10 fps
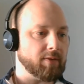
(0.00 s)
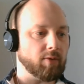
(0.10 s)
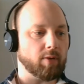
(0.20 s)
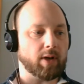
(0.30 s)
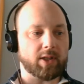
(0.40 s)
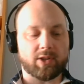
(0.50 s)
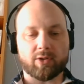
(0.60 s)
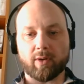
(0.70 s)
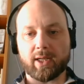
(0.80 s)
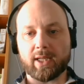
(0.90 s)
for a
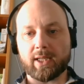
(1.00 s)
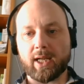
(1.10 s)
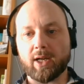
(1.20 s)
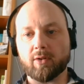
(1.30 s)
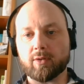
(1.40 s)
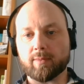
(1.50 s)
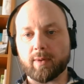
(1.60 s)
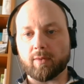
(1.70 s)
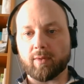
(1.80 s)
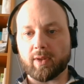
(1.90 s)
striking out,
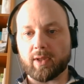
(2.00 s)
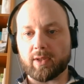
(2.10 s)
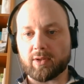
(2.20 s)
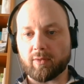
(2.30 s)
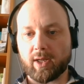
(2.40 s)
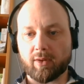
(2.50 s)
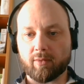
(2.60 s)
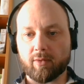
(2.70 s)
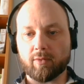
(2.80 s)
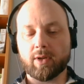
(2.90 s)
but with a strike
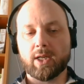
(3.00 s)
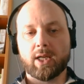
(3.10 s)
through